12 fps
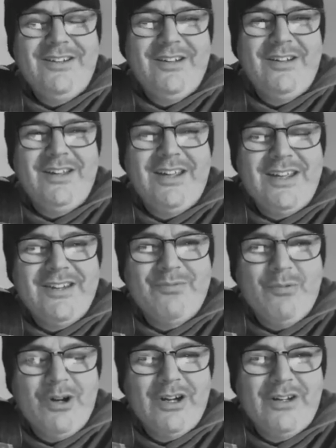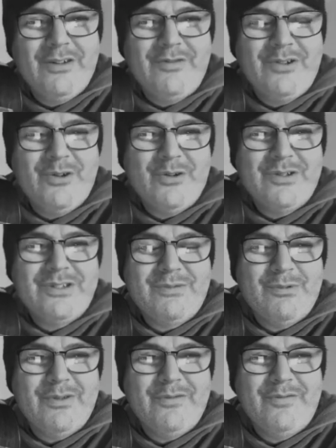His work, of
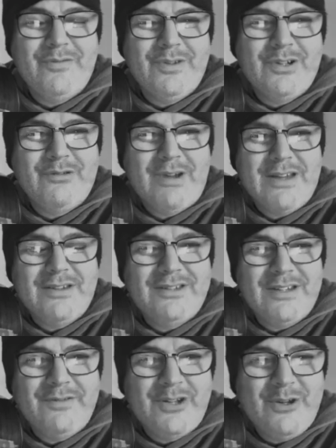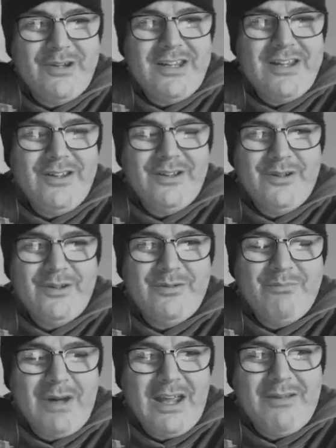course, with the great Steve Cooney,
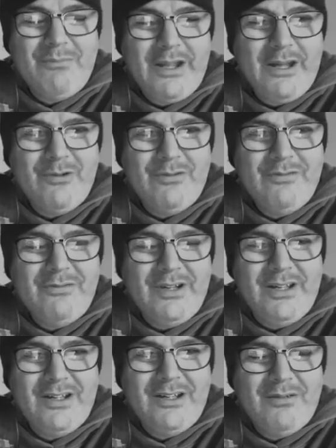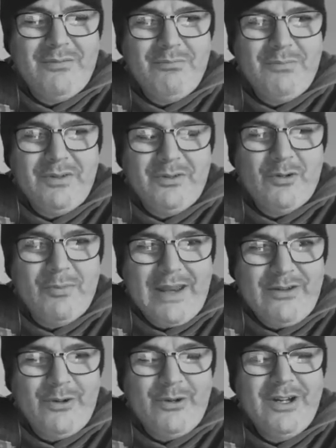who my own musical
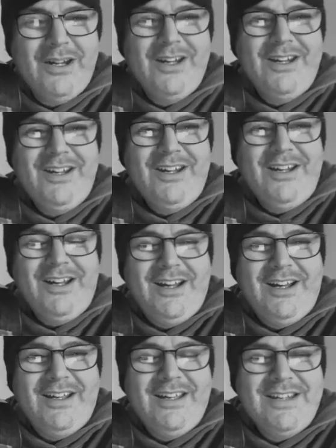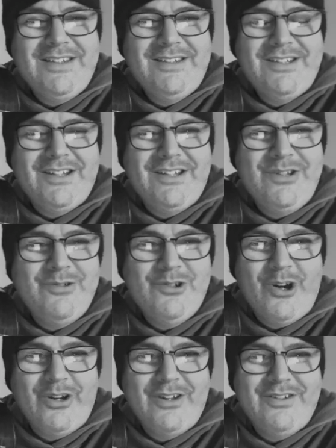mentor. It's a
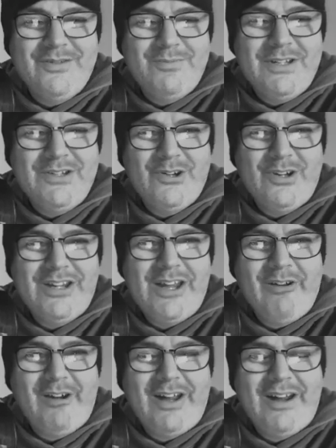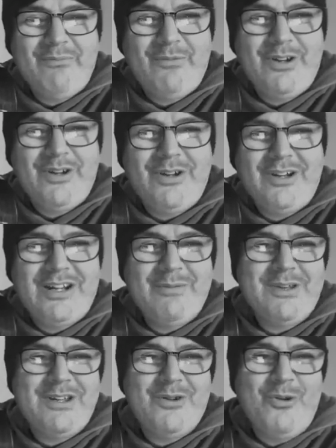huge honour to be joining Iarla, and we're going to
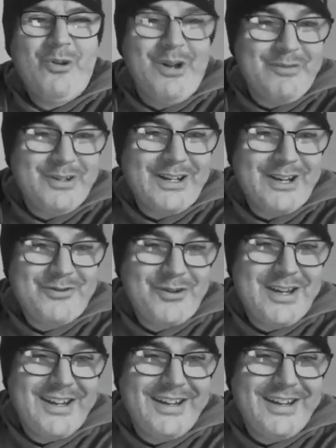be all over the country,